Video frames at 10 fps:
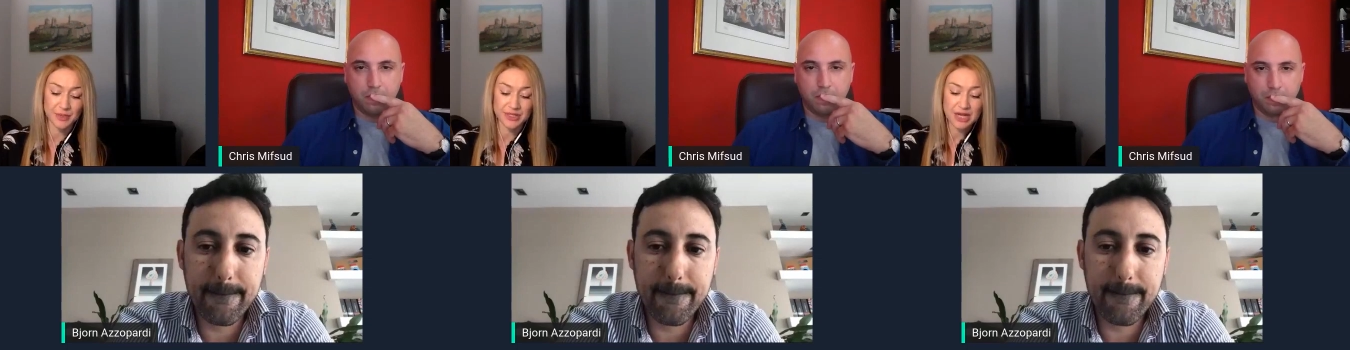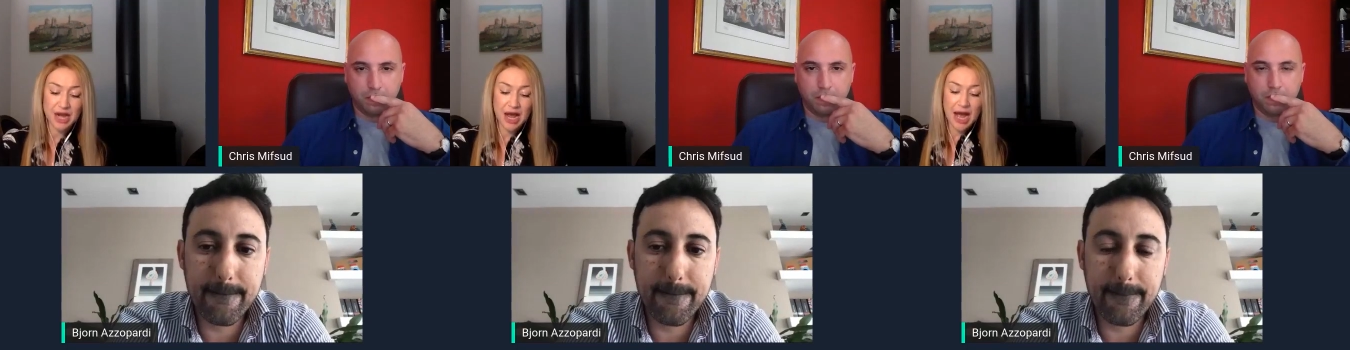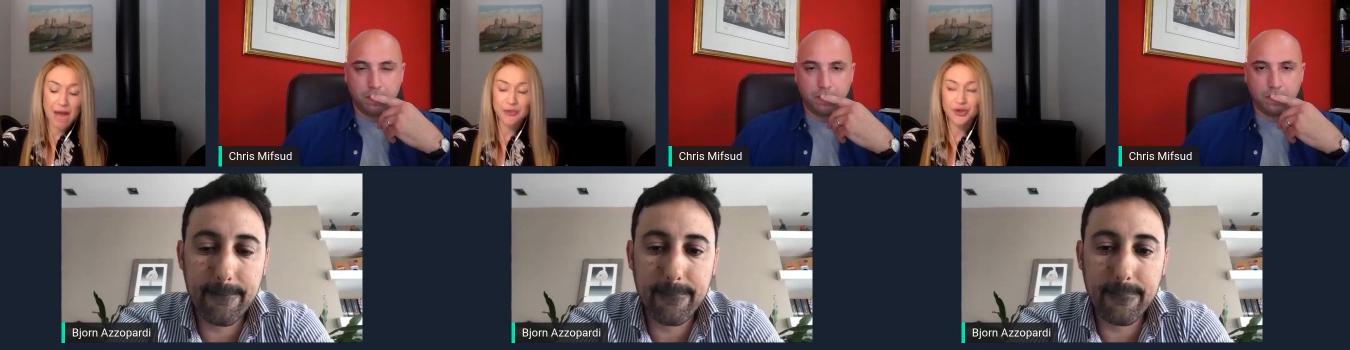Speaker 1: But
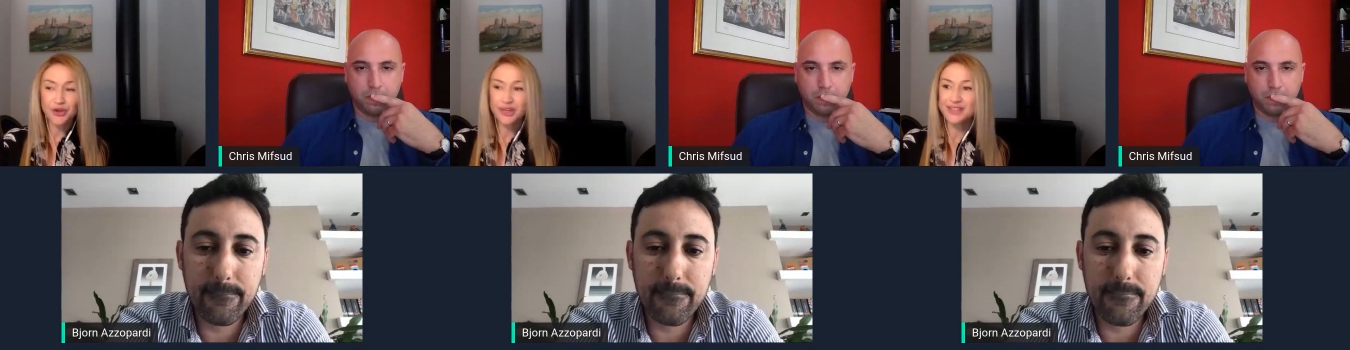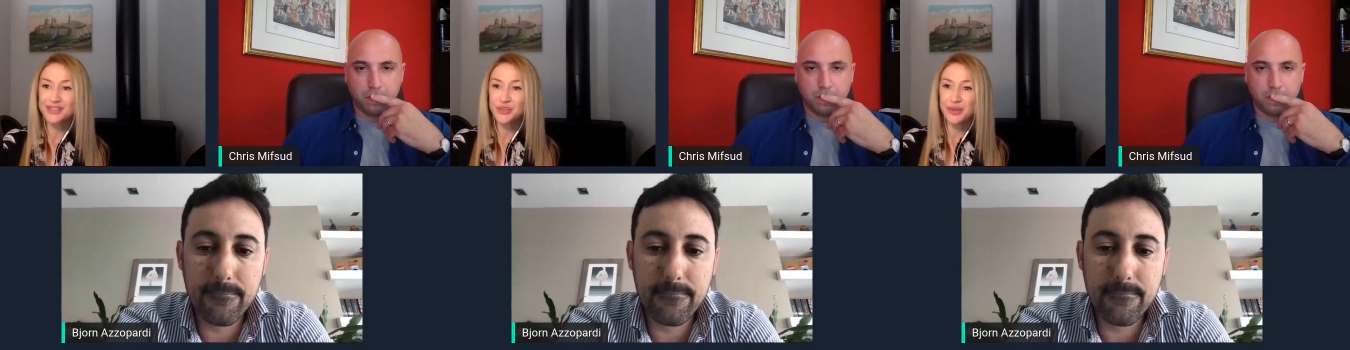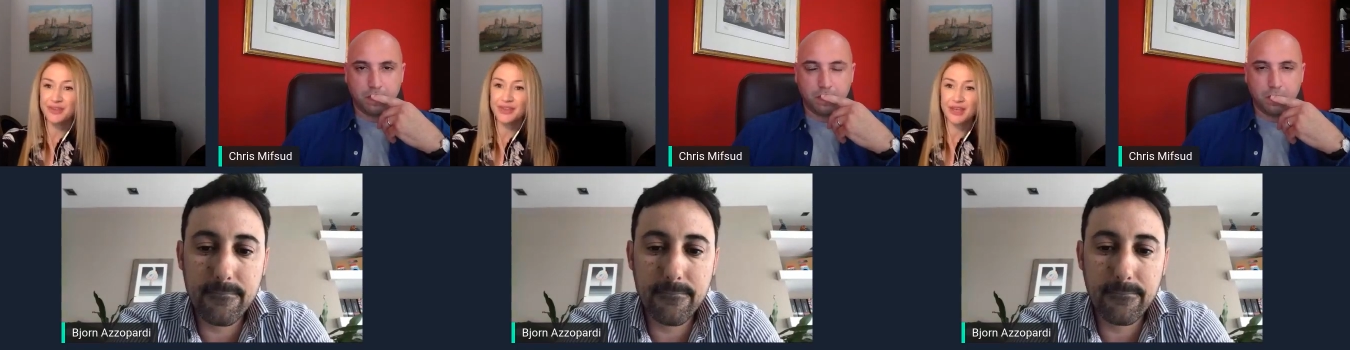I'm curious do
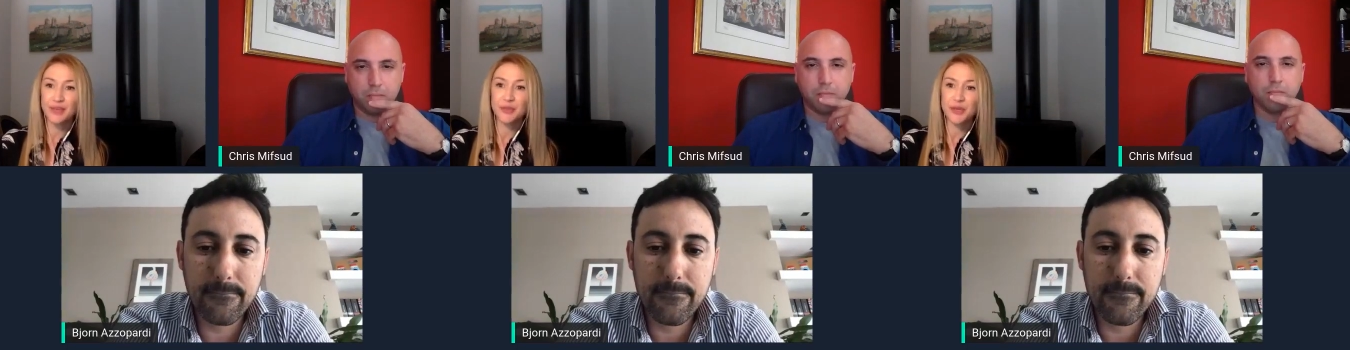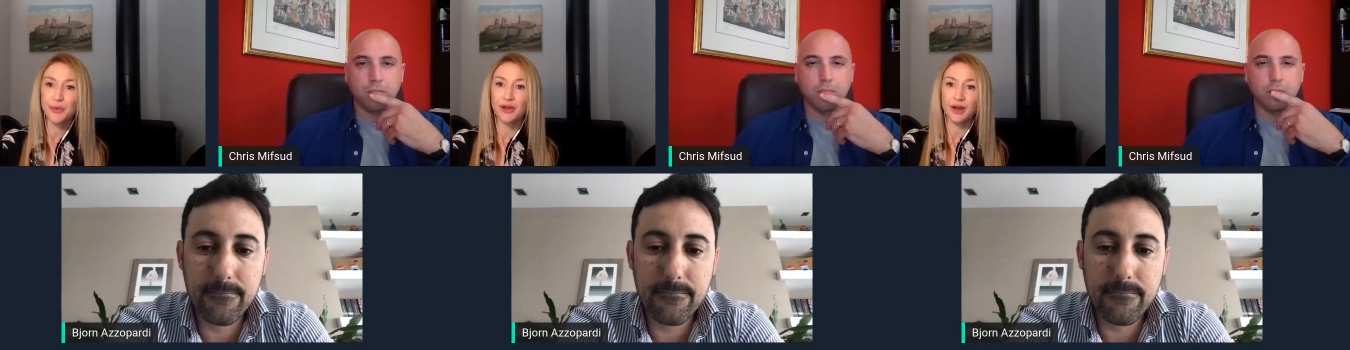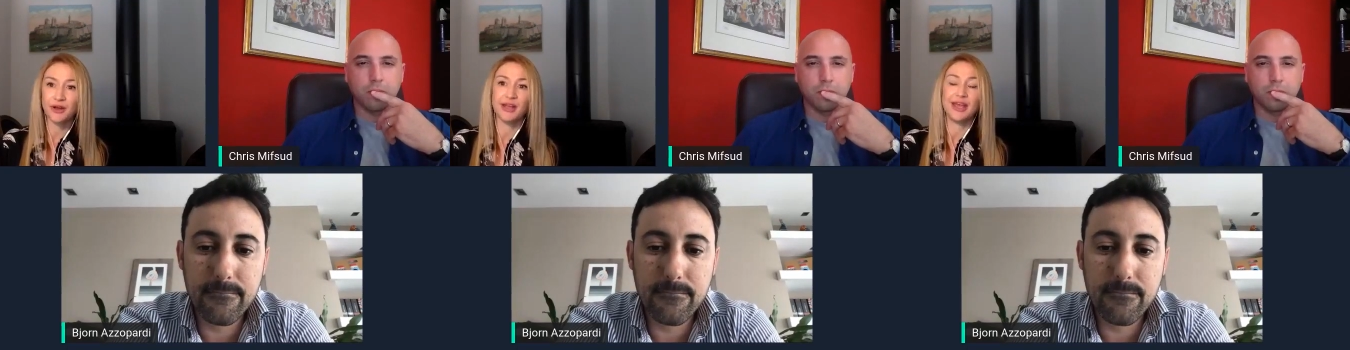we think people
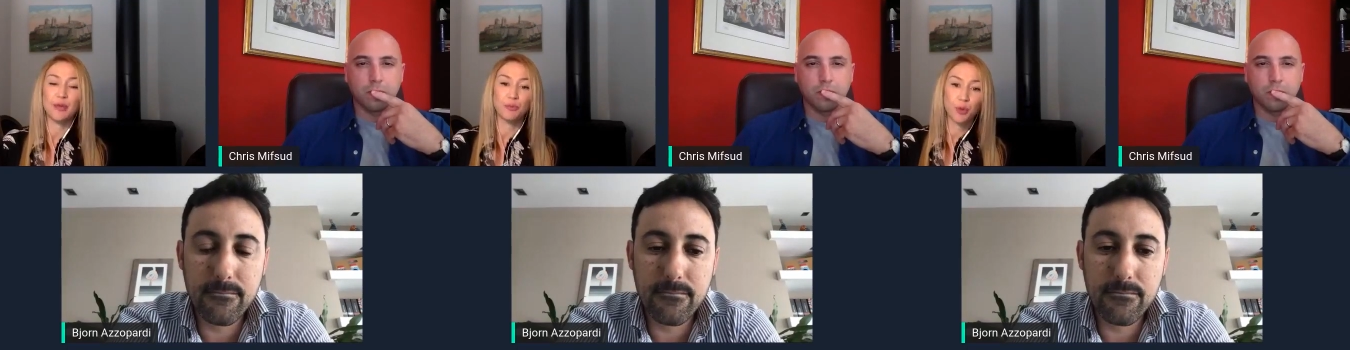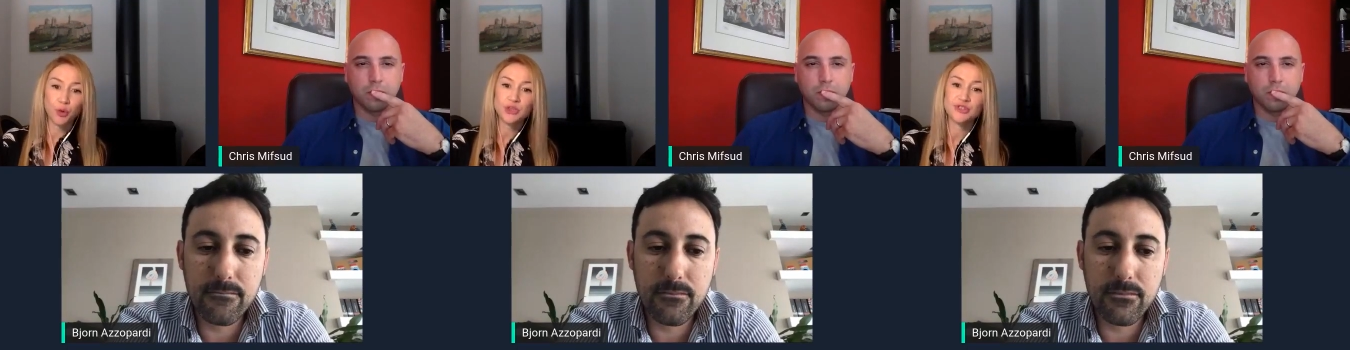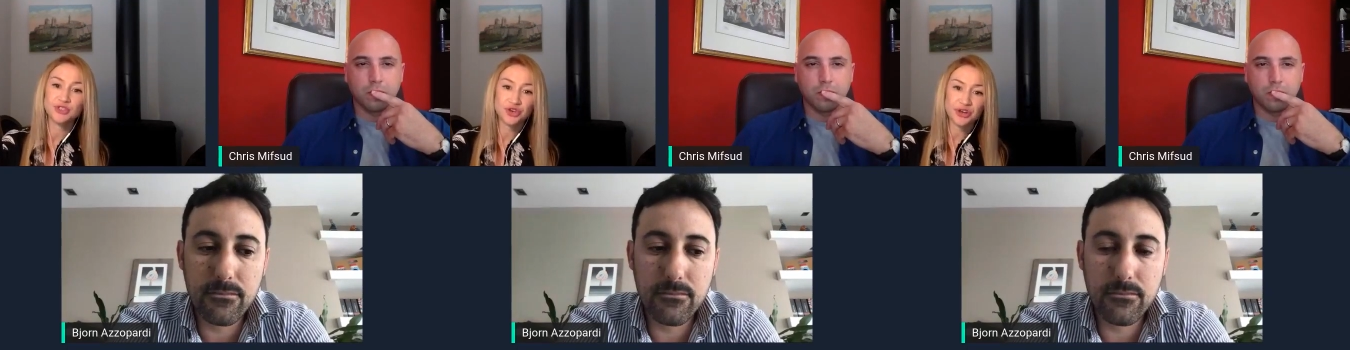are going to get bored
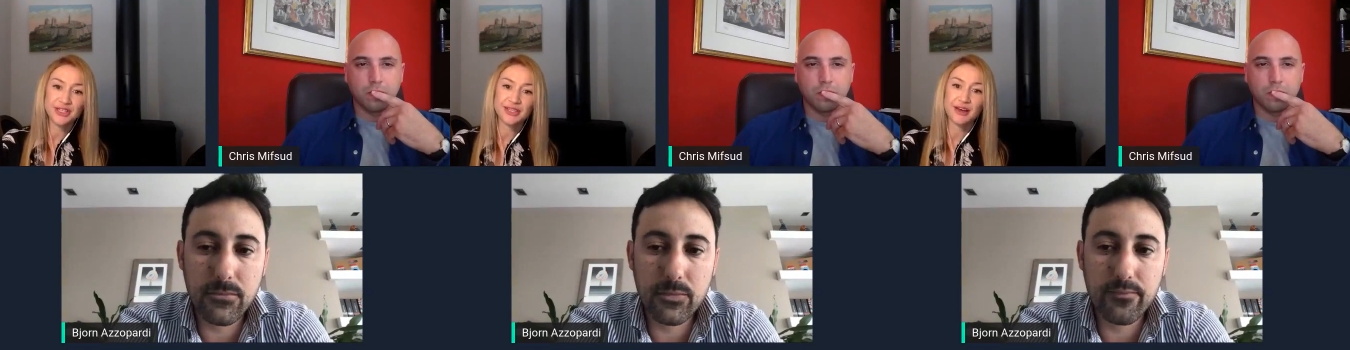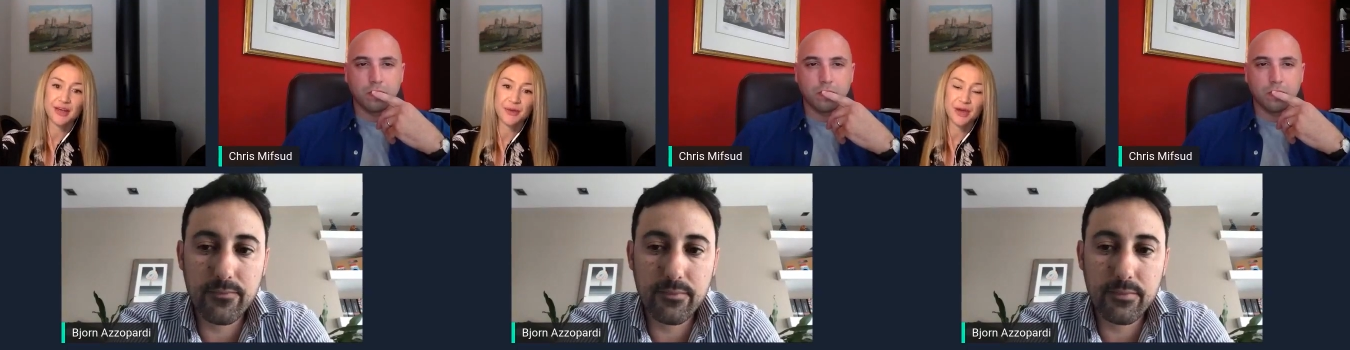of screen time?